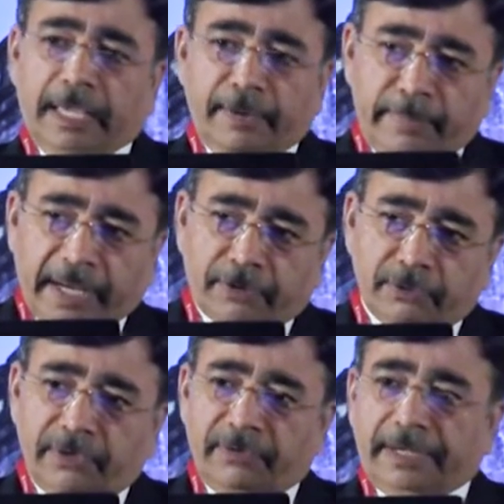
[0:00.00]
came
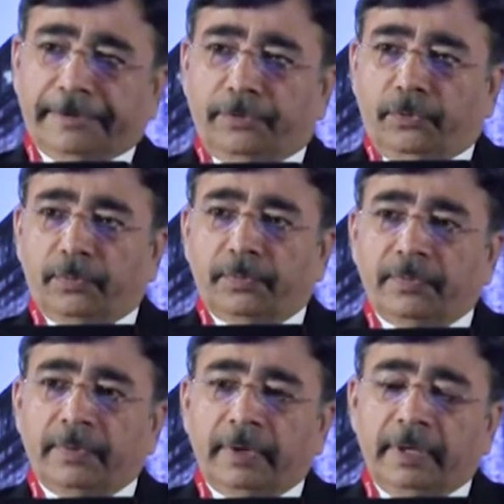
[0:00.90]
back to the group.
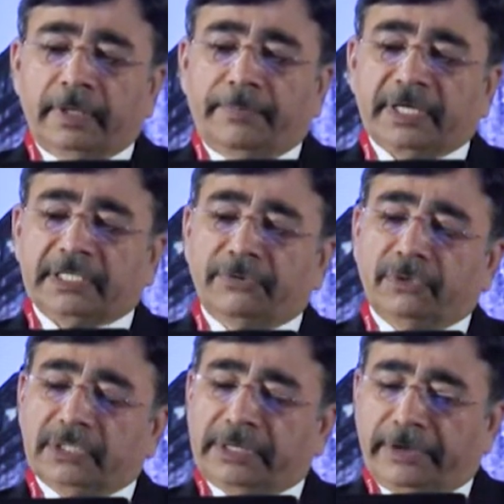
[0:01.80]
The
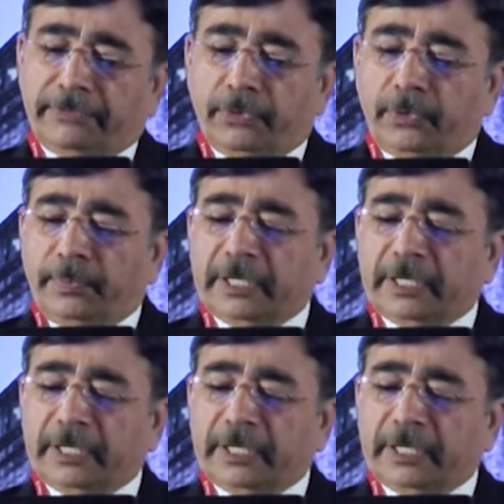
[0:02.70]
patient was in the group.